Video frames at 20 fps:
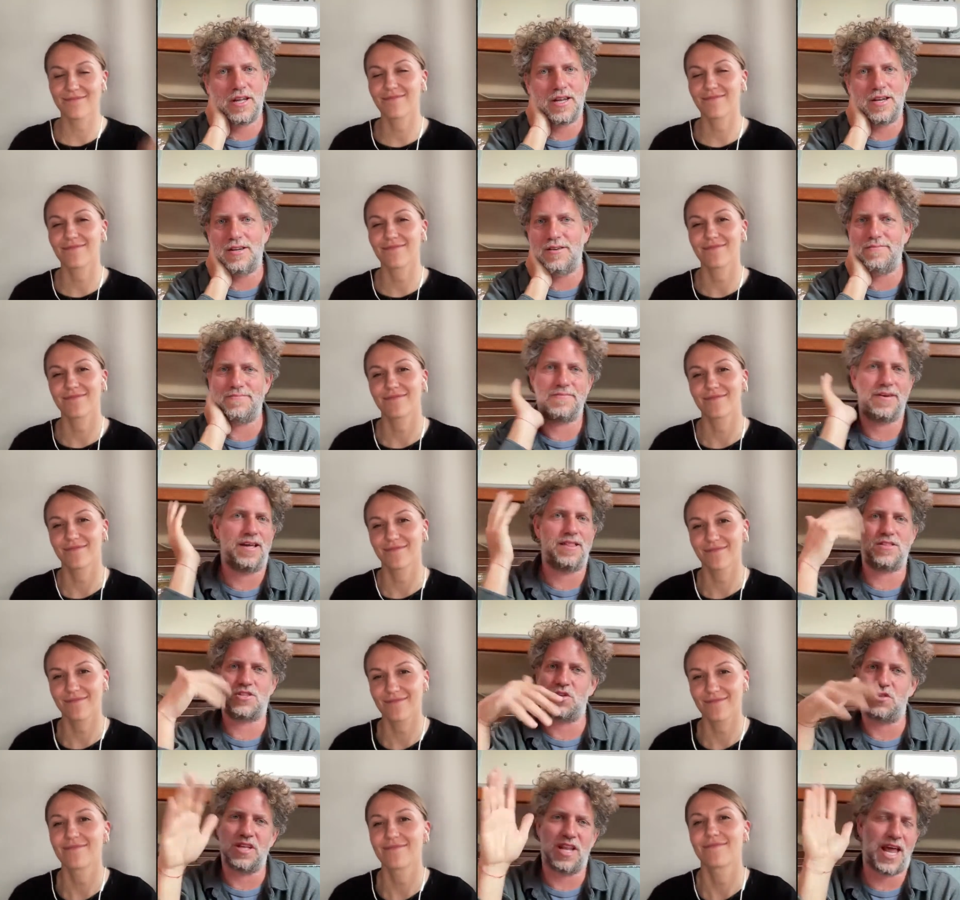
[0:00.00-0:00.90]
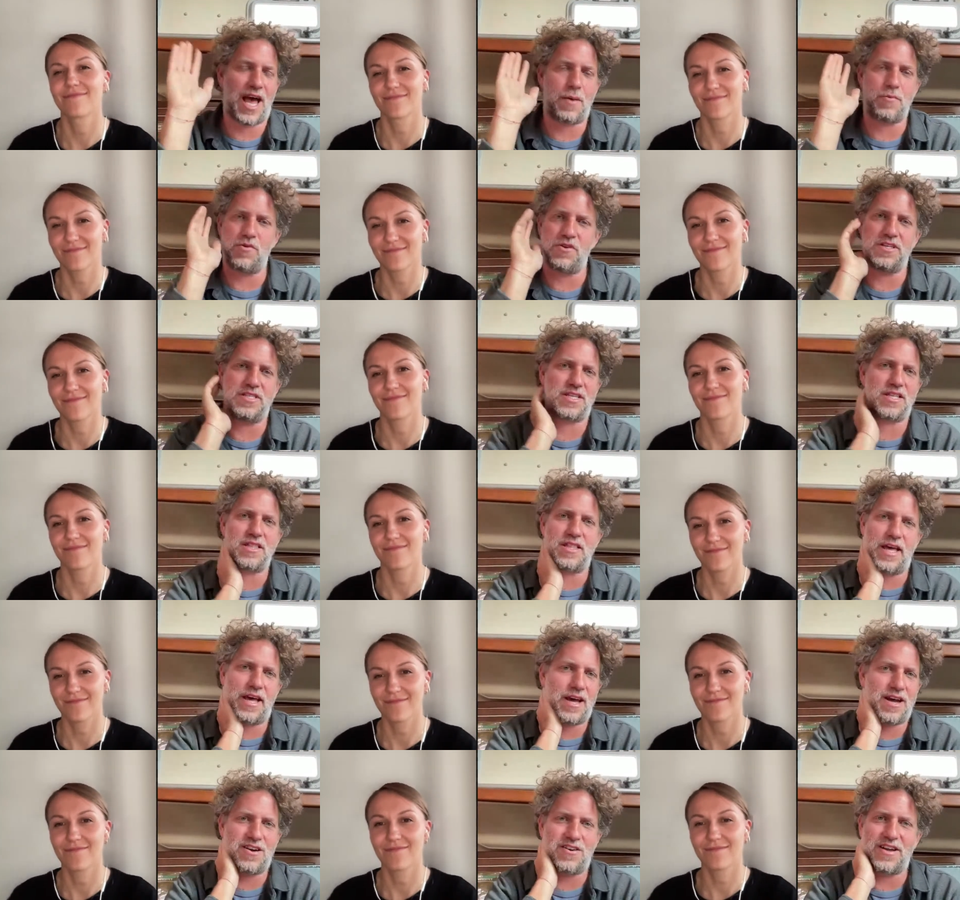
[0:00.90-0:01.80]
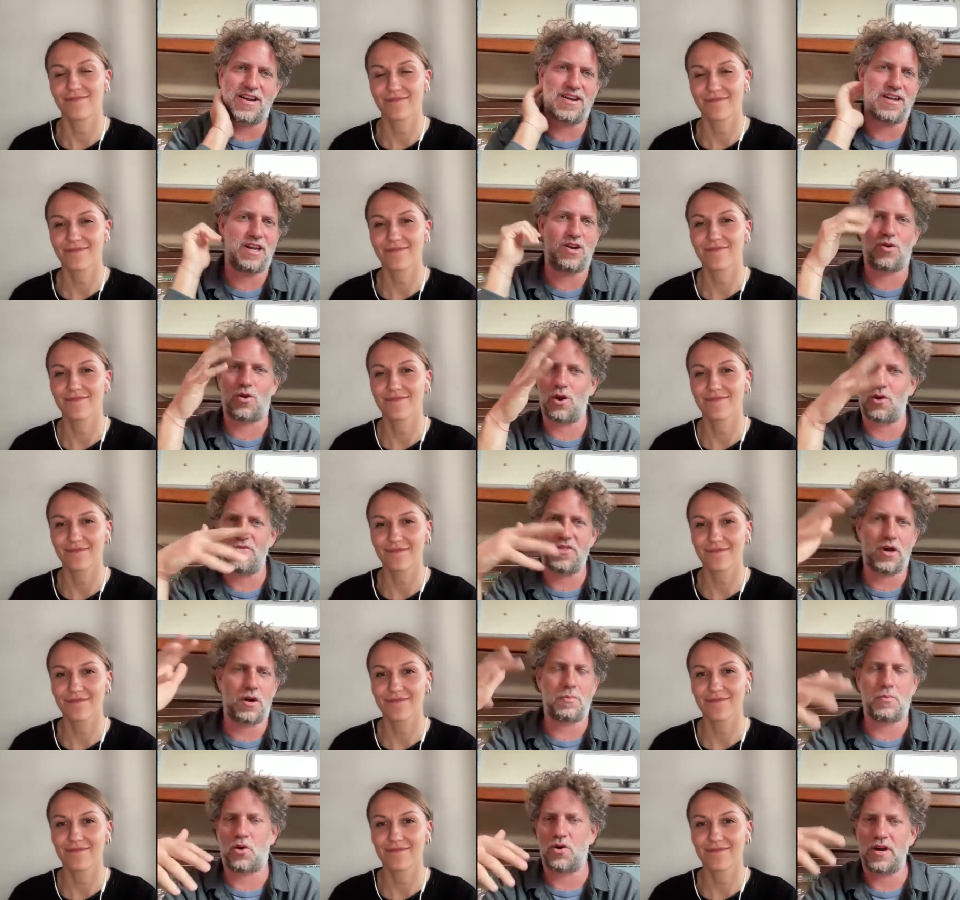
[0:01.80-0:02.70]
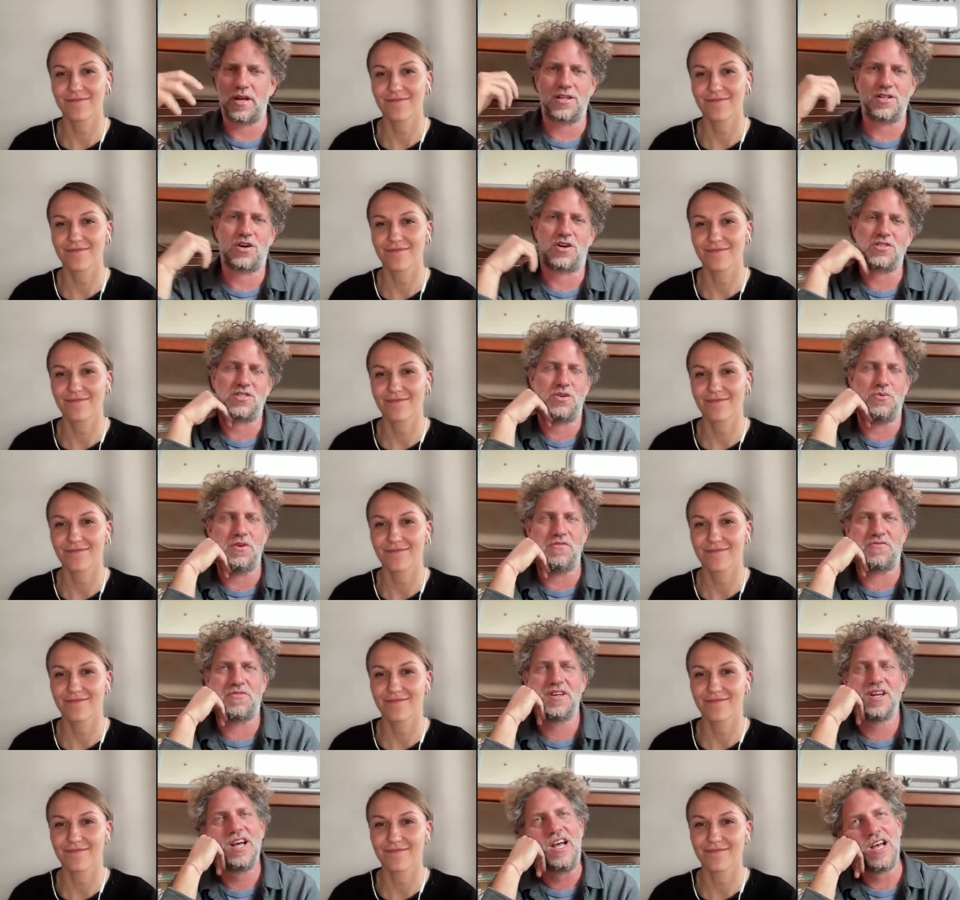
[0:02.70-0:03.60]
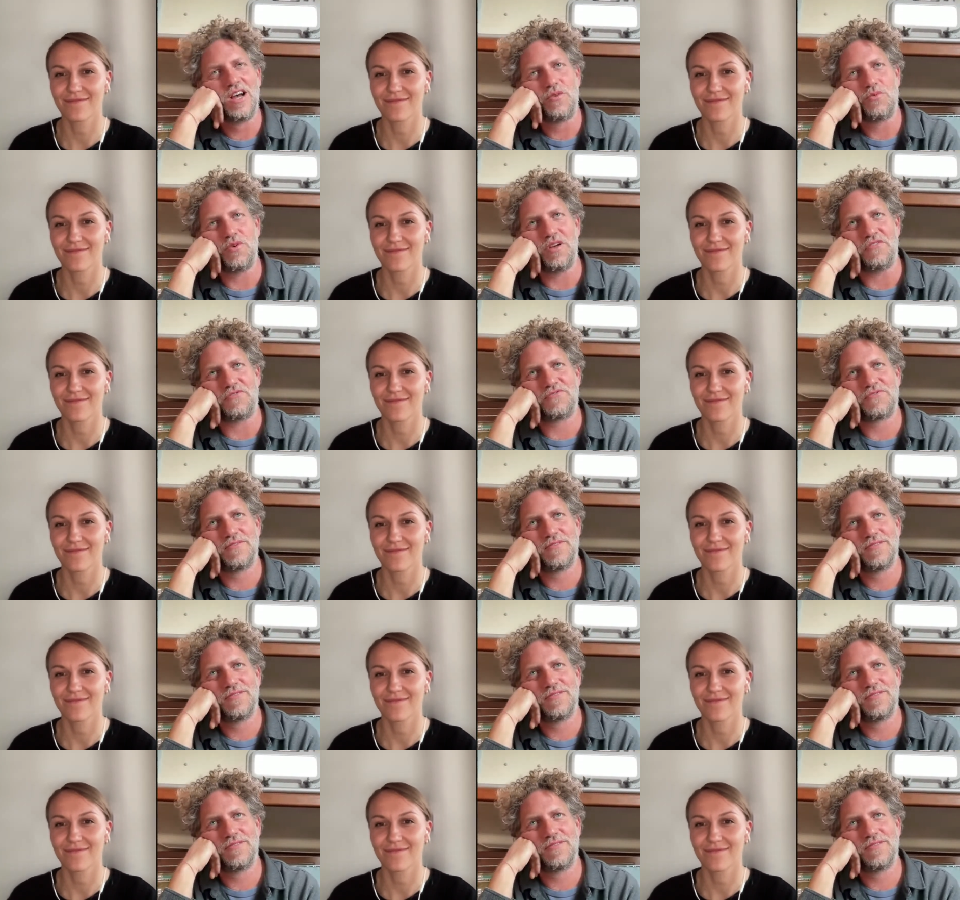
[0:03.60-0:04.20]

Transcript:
Speaker 1: and and so the library is in there and in all of the onboarding docs so we've we've